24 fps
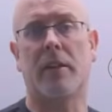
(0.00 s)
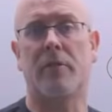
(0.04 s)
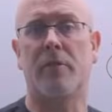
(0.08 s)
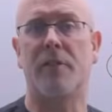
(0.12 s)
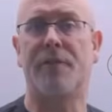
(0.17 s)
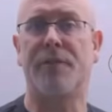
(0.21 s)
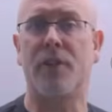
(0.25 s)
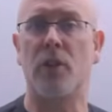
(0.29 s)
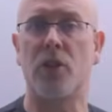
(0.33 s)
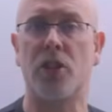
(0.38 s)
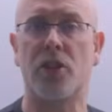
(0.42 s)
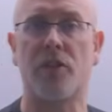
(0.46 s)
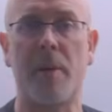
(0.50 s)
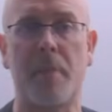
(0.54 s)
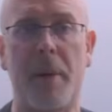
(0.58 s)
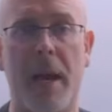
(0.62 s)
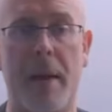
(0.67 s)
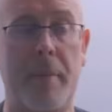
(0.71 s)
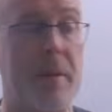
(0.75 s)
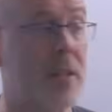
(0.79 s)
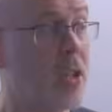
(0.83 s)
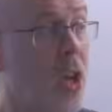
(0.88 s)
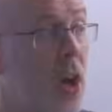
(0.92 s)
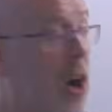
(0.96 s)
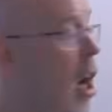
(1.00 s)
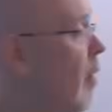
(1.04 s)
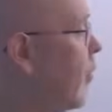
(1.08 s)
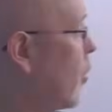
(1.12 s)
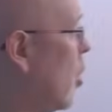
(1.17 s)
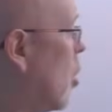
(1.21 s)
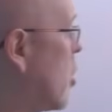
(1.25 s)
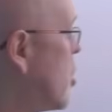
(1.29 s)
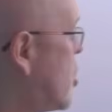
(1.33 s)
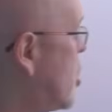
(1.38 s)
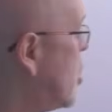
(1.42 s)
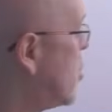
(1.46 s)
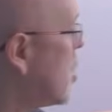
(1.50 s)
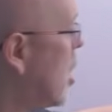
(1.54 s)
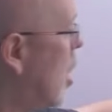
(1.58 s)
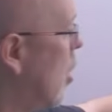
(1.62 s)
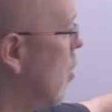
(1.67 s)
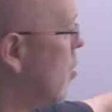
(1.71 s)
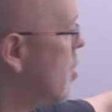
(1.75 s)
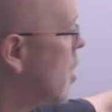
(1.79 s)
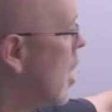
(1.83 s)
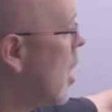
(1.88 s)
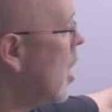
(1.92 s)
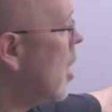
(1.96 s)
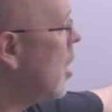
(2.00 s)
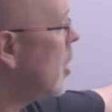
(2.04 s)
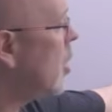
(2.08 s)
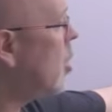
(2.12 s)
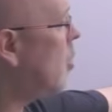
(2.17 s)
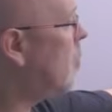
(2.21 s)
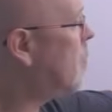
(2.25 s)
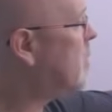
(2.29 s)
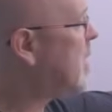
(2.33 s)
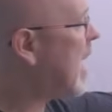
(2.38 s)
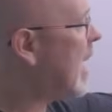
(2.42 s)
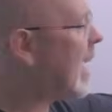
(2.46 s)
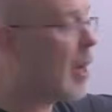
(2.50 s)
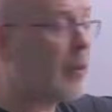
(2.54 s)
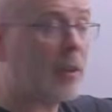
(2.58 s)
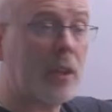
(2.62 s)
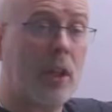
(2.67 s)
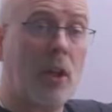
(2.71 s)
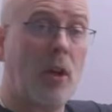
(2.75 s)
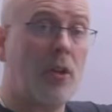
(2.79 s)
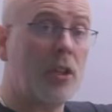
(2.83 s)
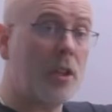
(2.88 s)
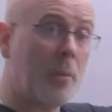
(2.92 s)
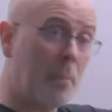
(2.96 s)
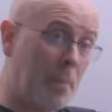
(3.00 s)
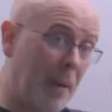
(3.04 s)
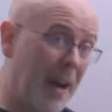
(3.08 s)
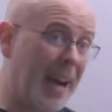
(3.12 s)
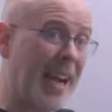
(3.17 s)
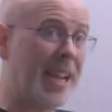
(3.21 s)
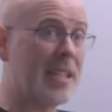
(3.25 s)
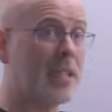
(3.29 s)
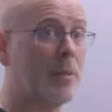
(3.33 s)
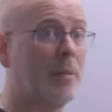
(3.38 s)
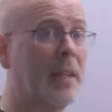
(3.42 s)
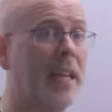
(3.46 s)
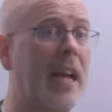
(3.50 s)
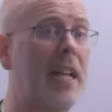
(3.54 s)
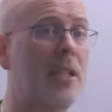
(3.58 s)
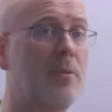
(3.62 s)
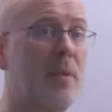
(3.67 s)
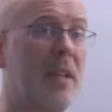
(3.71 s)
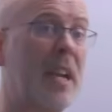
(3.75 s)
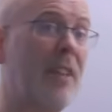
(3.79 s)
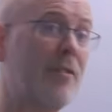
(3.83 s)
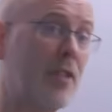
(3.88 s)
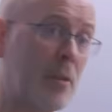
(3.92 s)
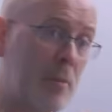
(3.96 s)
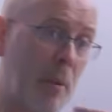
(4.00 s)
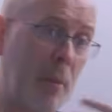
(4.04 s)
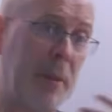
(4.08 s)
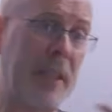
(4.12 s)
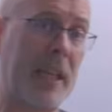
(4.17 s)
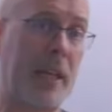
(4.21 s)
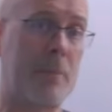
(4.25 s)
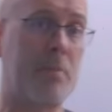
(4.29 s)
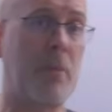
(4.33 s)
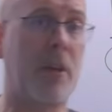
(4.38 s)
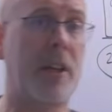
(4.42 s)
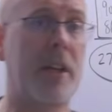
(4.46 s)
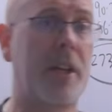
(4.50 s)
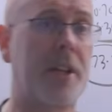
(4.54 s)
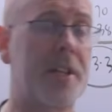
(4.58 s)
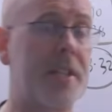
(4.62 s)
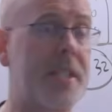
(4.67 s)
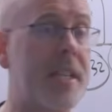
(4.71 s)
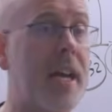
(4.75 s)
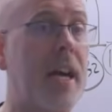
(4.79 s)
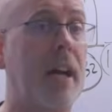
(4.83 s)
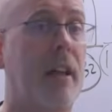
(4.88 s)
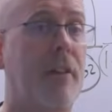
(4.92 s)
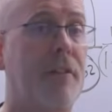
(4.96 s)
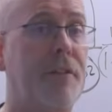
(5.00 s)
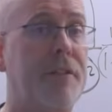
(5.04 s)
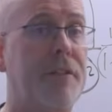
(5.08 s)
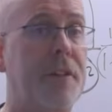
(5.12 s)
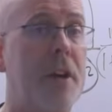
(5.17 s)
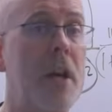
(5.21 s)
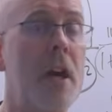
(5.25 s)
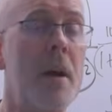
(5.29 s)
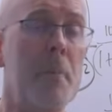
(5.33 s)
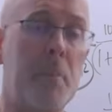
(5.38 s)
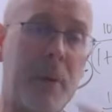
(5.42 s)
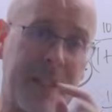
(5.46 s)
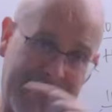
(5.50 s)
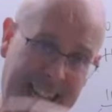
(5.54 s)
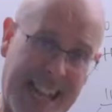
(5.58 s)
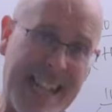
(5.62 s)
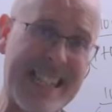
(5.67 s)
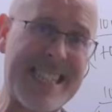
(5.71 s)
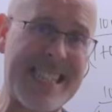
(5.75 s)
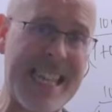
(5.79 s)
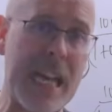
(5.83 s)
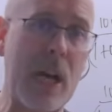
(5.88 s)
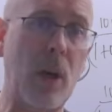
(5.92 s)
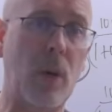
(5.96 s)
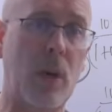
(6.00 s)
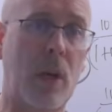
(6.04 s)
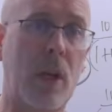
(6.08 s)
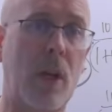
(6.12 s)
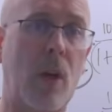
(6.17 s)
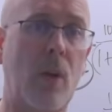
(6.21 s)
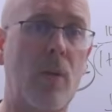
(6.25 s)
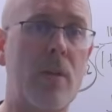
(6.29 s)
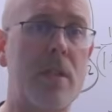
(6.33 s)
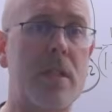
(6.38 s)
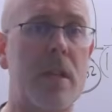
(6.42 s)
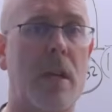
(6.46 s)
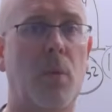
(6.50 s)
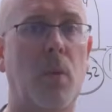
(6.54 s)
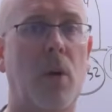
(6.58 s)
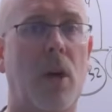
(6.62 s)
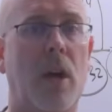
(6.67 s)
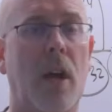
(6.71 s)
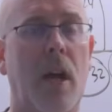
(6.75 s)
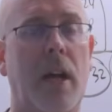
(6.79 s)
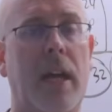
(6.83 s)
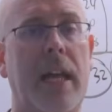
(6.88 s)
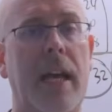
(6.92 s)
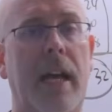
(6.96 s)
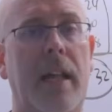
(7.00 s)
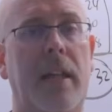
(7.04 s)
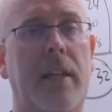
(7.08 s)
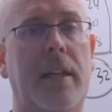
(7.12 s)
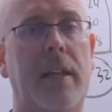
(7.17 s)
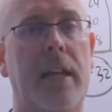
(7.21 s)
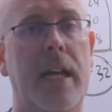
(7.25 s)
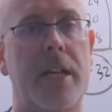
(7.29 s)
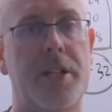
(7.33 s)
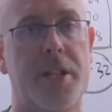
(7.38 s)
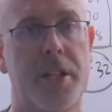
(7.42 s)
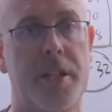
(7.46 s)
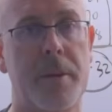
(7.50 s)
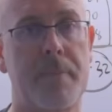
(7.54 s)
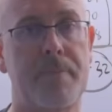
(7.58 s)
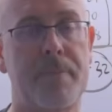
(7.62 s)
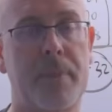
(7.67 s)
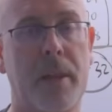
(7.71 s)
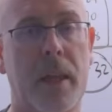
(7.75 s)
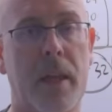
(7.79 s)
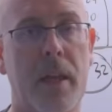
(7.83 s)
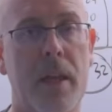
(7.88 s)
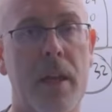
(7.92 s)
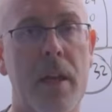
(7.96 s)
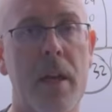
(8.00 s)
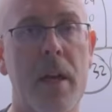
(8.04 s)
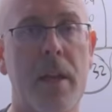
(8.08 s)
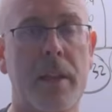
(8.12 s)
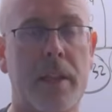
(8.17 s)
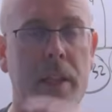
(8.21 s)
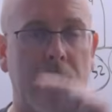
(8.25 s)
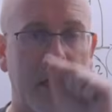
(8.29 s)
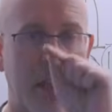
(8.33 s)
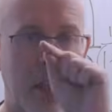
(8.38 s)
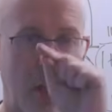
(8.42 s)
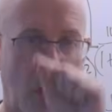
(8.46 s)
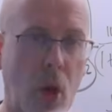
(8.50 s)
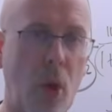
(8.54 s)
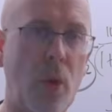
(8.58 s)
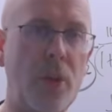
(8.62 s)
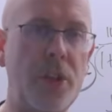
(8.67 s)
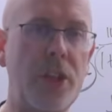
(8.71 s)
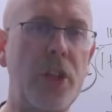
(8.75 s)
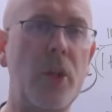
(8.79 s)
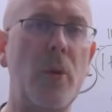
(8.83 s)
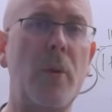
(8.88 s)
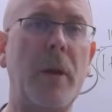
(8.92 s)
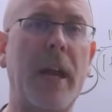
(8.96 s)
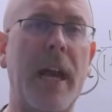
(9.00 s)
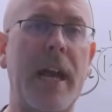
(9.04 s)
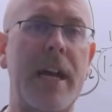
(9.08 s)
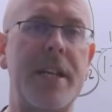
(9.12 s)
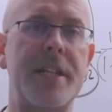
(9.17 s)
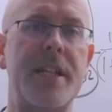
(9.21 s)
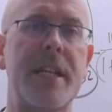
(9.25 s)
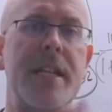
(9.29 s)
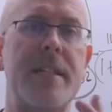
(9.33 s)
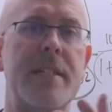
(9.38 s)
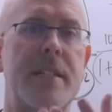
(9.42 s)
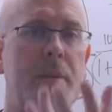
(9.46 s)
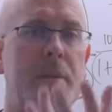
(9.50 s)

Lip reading: the future repayments. Of course, you don't. You take out the loan, you buy something else, but you have to come up with that money yourself. But that's how loans are calculated. The loan you get is